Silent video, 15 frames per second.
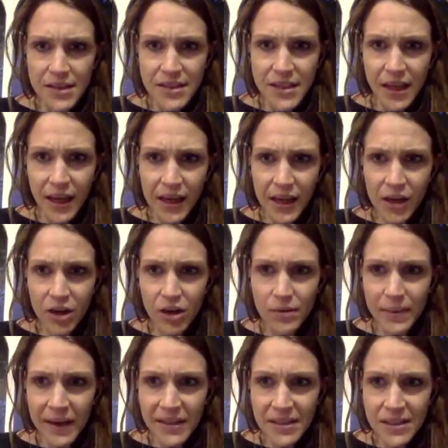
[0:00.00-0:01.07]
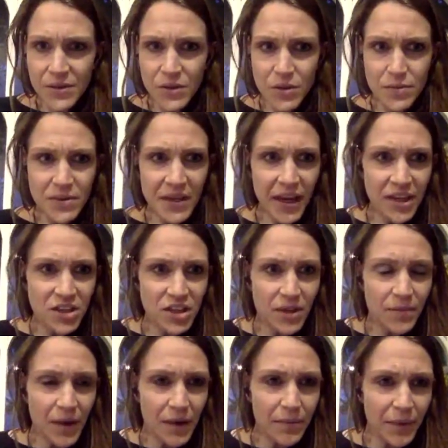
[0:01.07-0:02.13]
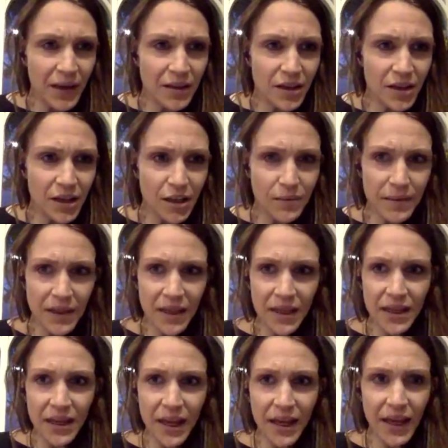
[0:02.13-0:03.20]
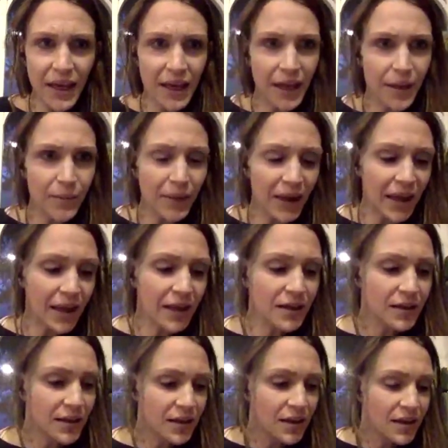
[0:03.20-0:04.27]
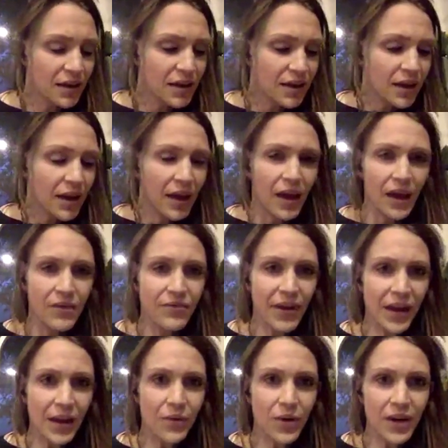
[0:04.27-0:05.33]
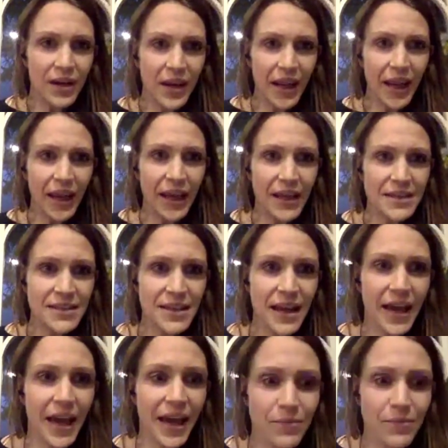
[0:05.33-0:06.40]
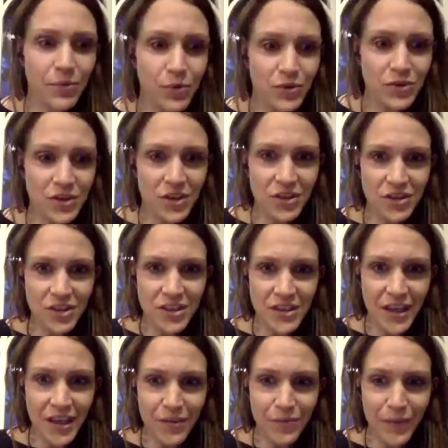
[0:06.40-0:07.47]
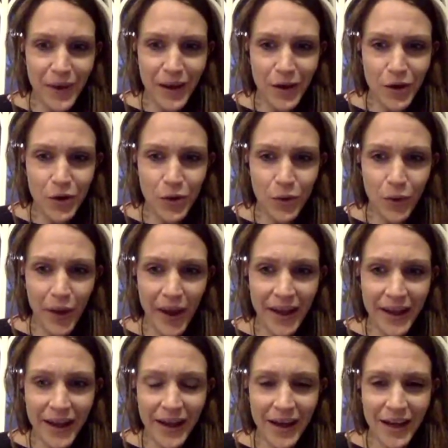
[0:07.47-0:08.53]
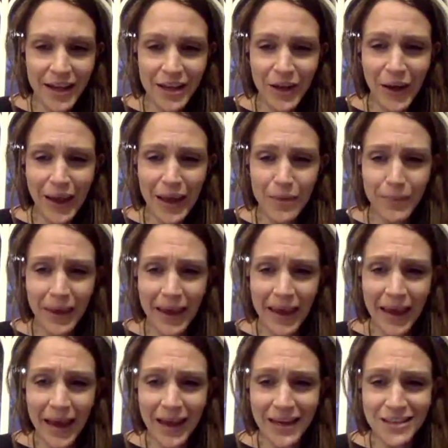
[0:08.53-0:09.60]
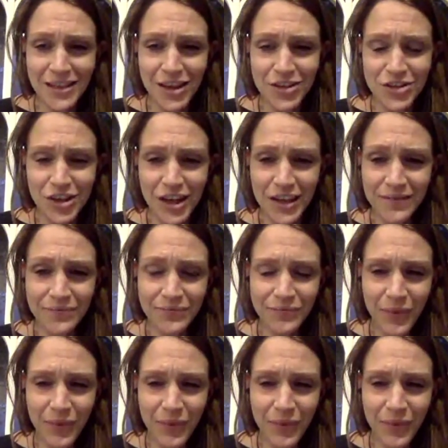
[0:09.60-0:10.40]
see any comments, which potentially might mean that nobody can hear me. If anyone is able to just give me a quick... Can you hear me, Alexandra?